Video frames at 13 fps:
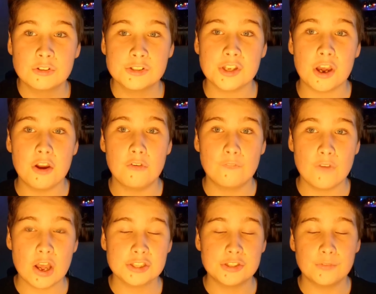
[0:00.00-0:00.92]
So
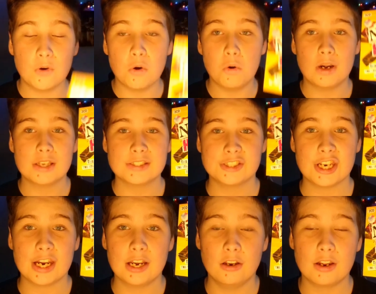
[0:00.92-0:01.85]
first of all, let's
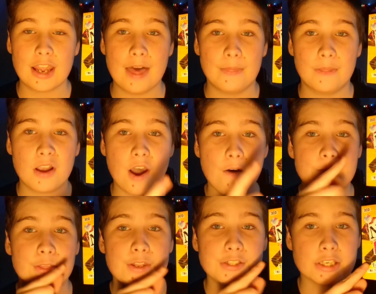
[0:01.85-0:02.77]
take a look at the
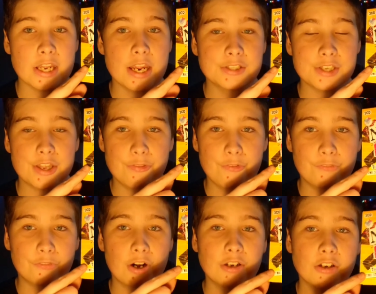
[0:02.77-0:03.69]
cover. This is the
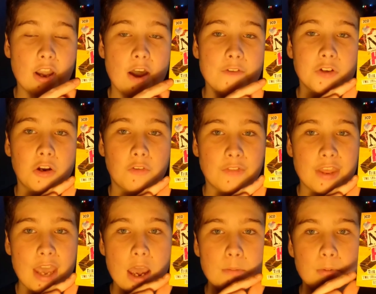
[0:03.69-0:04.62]
front cover of
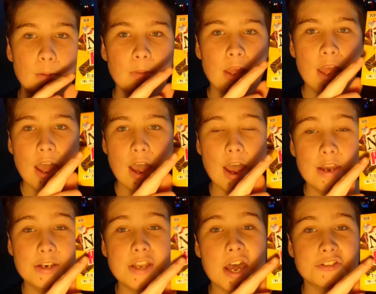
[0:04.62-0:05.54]
the album
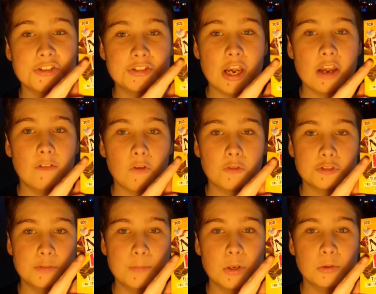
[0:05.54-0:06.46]
and it has the title of
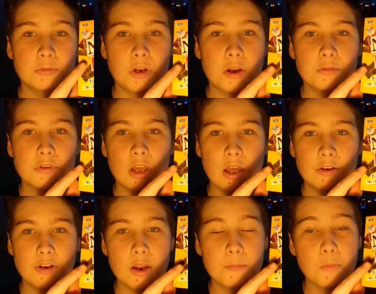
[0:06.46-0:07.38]
course in the middle,
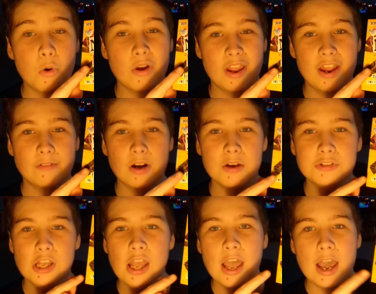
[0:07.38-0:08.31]
No More
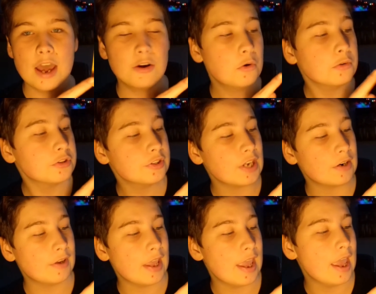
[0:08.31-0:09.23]
Heroes, and also
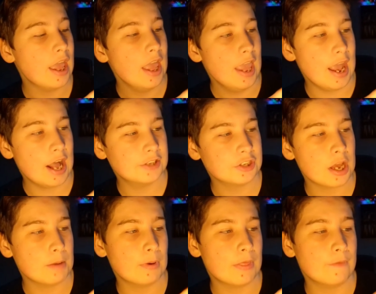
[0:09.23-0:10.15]
down here it has a
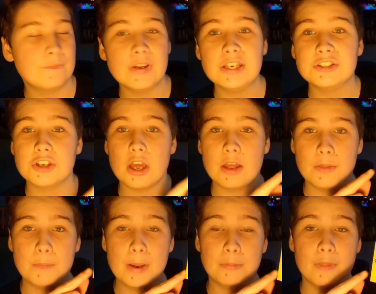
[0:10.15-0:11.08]
couple of the feature
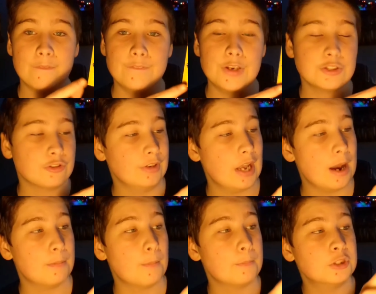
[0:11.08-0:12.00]
the people that feature on the
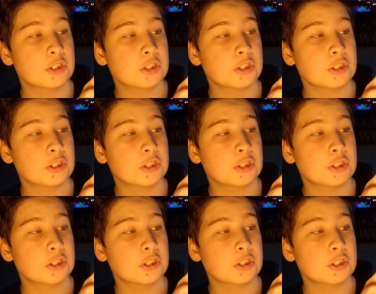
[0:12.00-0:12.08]
album.